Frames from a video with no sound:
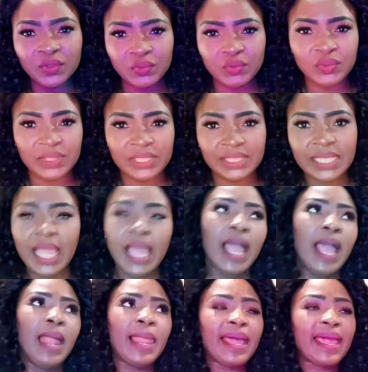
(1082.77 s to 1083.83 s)
said, the
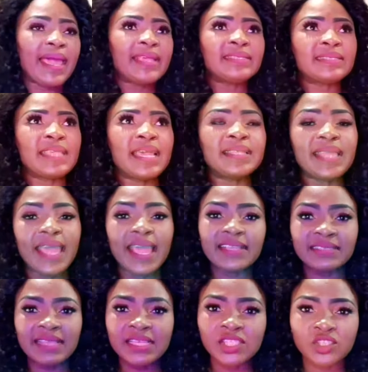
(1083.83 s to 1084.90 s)
essence of this love
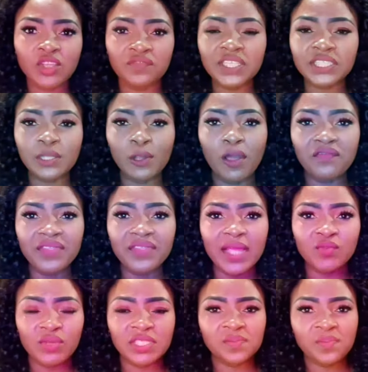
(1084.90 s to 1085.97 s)
night with spice is so
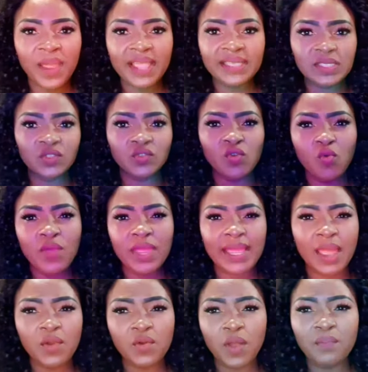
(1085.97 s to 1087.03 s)
we can rub minds
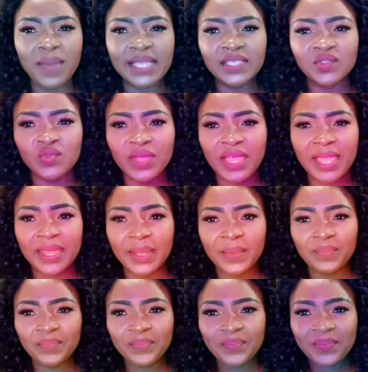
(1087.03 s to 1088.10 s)
together.
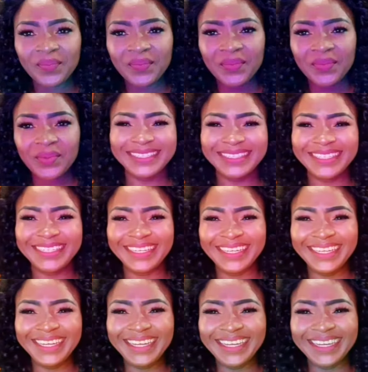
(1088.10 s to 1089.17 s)

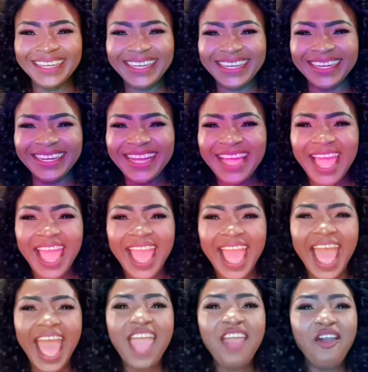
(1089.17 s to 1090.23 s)
I
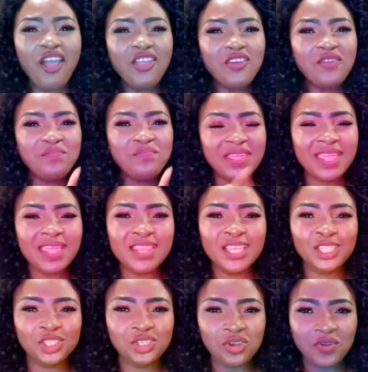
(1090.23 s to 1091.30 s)
owe you bikini
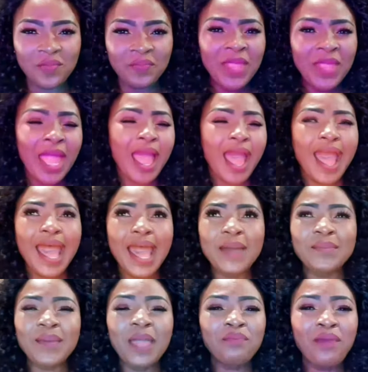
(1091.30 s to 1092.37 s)
show.
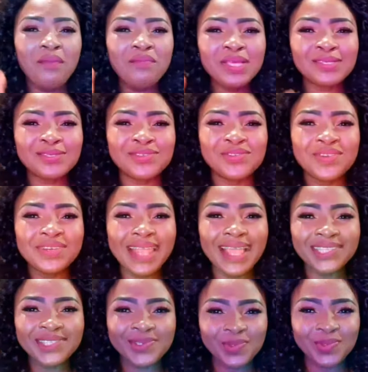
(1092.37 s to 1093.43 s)
I promise you,
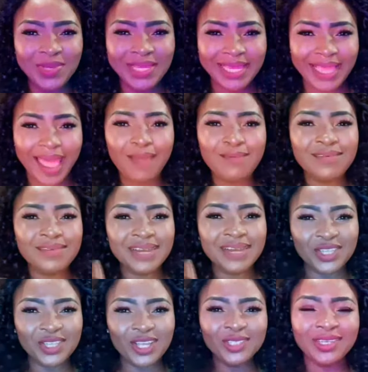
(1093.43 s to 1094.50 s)
next week, I will
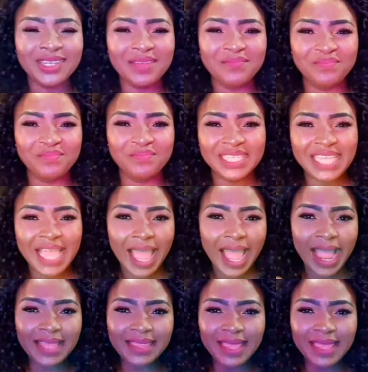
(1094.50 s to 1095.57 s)
return to the beach and
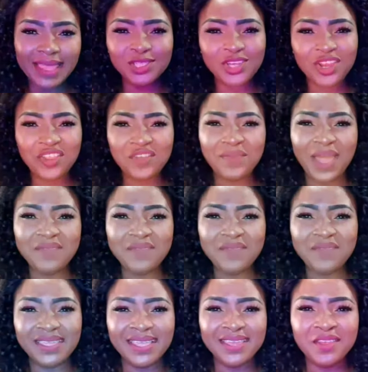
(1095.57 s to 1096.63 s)
I will show you my
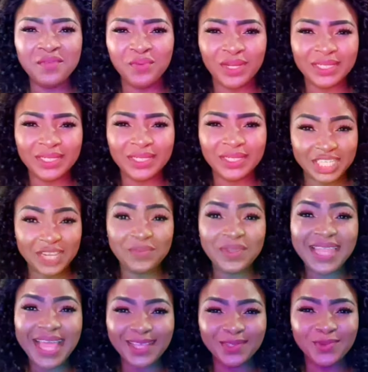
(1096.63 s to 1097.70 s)
bikini body. Shebi, that's
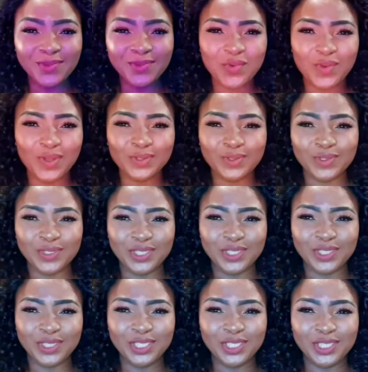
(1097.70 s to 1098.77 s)
what you want to see,
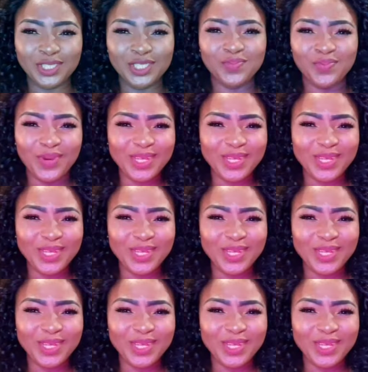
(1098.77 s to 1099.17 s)
spoiled woman.